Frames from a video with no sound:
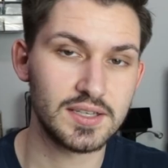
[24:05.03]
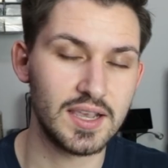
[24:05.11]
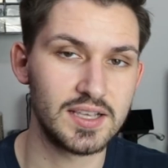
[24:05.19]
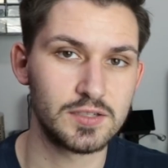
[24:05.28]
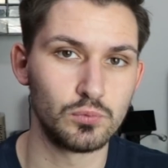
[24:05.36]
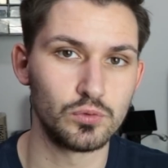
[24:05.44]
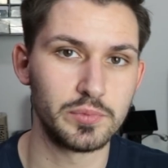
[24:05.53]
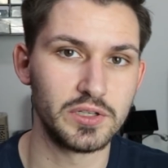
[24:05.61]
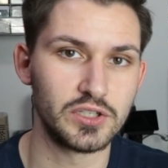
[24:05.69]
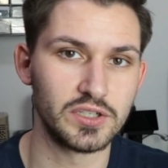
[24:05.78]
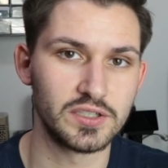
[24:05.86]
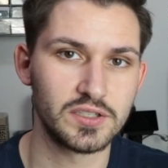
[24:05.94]
case would be
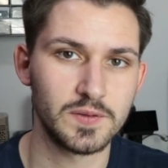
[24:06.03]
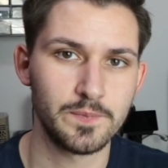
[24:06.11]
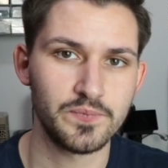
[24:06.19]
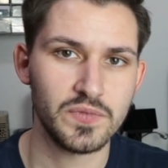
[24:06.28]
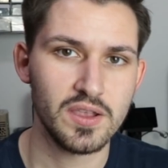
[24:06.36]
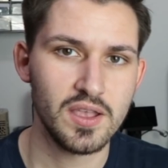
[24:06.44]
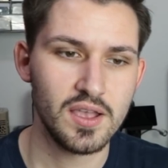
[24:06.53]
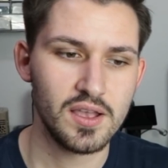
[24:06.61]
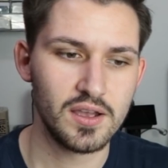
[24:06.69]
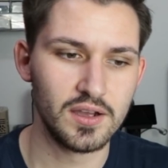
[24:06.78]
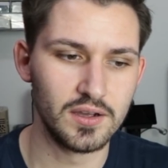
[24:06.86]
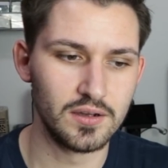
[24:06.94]
just
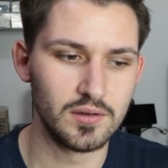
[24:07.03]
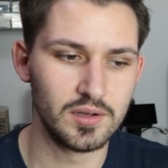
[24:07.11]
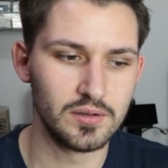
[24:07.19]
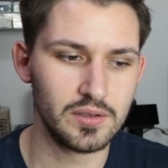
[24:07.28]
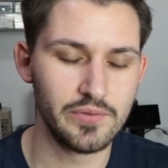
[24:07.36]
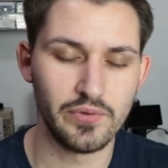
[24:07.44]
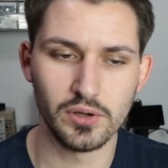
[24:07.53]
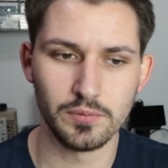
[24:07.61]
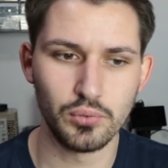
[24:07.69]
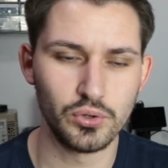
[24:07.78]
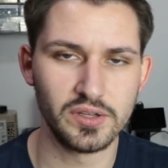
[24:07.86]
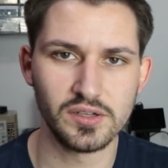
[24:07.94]
either
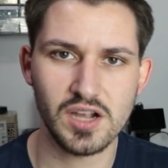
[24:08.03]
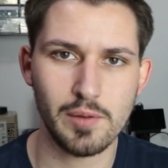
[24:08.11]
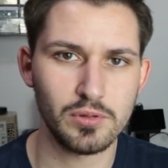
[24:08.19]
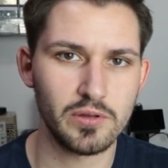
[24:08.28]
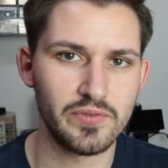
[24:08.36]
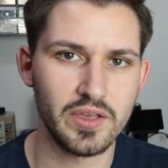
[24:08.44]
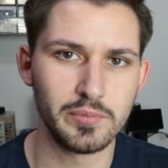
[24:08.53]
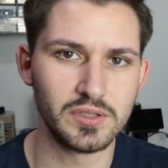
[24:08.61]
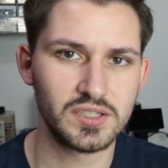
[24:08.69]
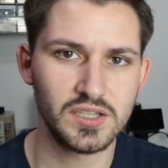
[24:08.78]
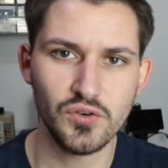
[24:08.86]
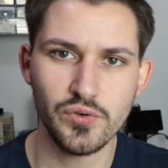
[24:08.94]
putting a couple of them in
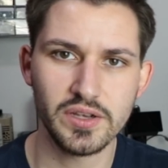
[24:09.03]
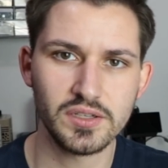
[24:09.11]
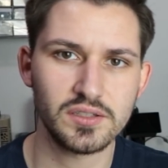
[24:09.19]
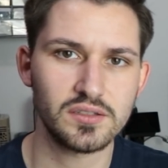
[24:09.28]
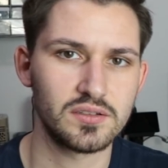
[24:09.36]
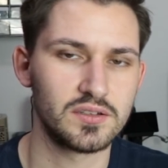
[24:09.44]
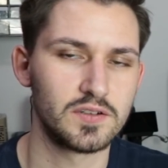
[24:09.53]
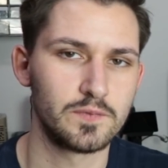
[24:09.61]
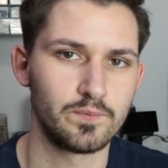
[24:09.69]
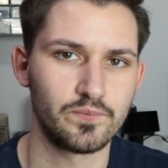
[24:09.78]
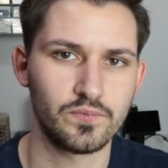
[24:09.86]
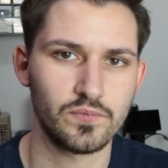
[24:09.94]
series,
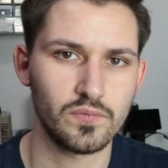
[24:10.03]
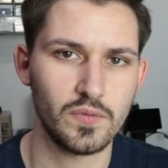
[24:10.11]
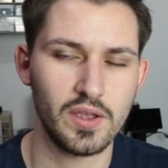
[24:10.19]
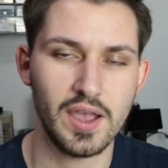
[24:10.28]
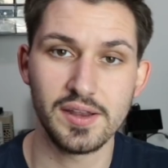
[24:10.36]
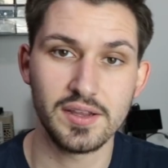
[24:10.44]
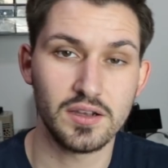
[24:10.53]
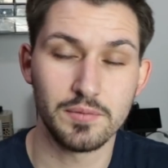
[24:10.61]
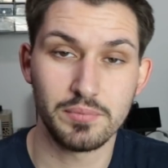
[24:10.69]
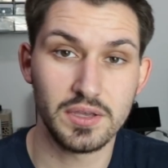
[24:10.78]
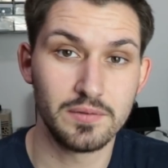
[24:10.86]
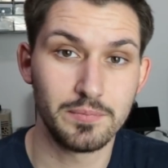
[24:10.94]
adding a
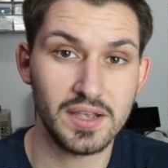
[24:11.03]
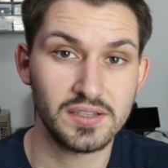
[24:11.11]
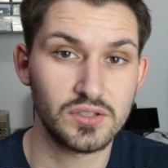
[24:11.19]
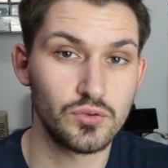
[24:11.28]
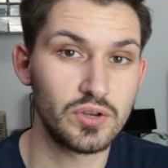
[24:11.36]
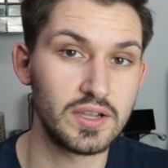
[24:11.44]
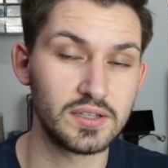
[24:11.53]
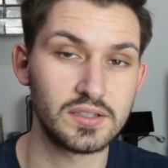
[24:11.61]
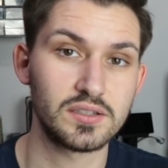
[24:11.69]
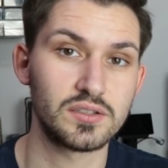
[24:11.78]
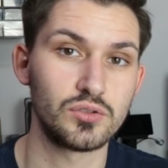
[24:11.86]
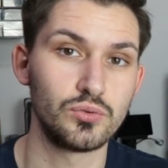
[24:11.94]
BMS circuit
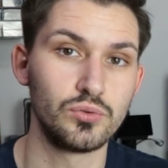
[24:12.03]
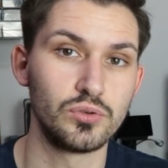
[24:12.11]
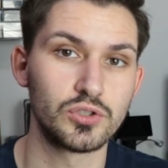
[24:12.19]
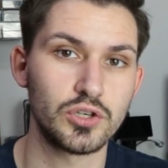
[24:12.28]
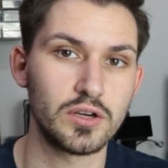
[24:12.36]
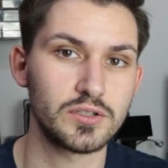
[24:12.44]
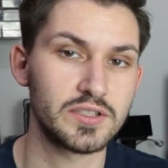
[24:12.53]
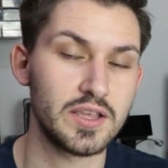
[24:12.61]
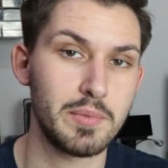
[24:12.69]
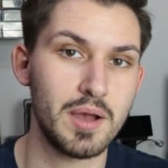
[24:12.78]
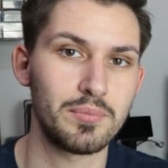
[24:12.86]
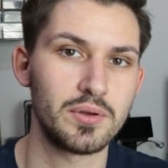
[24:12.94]
to charge
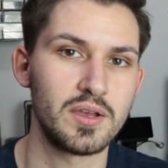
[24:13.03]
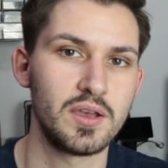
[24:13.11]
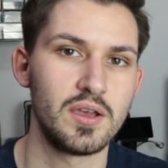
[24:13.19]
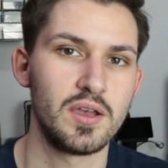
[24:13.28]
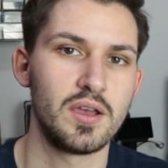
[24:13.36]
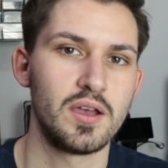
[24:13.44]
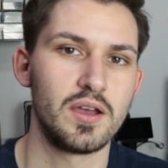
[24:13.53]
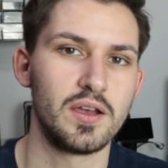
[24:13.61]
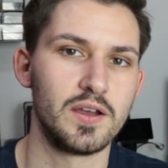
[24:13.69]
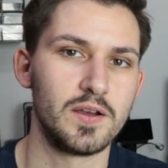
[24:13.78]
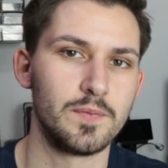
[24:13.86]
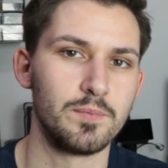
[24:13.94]
them up
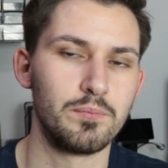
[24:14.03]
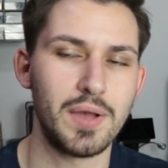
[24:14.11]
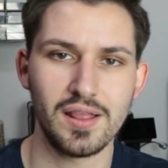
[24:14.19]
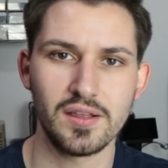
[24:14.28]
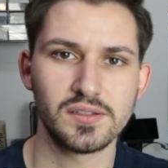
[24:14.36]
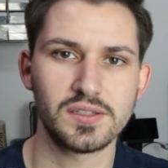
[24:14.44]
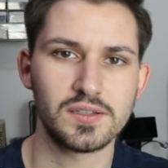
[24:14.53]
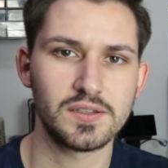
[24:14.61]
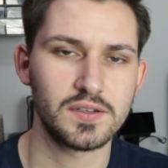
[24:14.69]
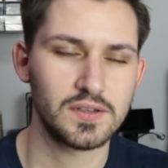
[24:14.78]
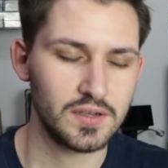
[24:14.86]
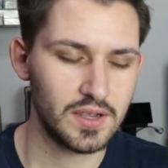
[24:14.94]

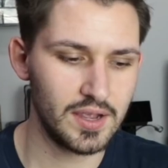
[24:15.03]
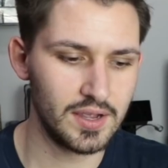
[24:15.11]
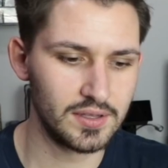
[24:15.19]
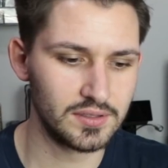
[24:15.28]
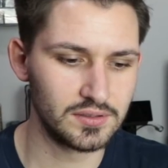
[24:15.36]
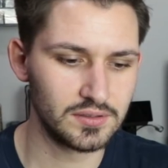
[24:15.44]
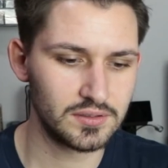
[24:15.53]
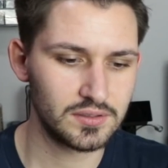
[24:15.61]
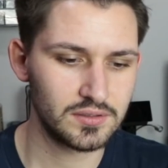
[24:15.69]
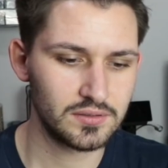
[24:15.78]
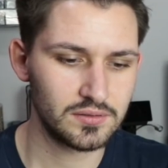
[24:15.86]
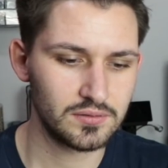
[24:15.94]
balanced and
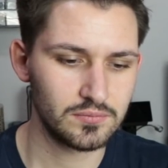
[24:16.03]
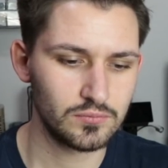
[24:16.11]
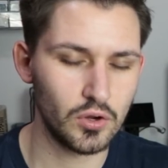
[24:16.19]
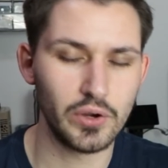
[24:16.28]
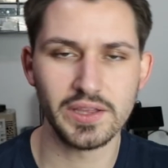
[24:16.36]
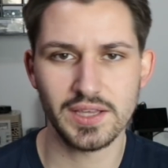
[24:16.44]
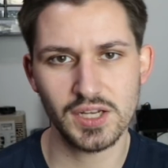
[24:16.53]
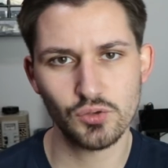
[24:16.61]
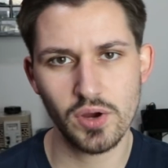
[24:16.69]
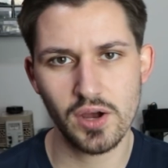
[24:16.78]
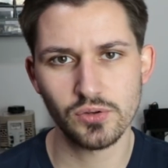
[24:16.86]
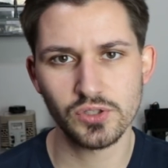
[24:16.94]
going
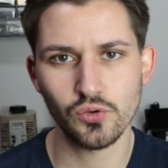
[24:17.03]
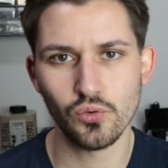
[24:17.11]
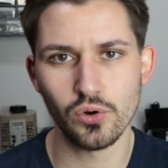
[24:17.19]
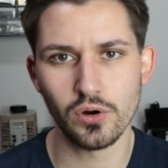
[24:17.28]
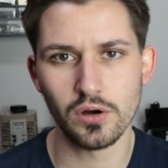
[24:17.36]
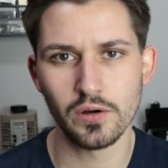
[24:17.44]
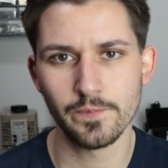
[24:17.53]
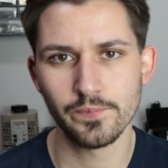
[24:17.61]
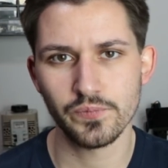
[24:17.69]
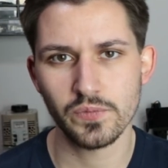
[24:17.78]
that route, or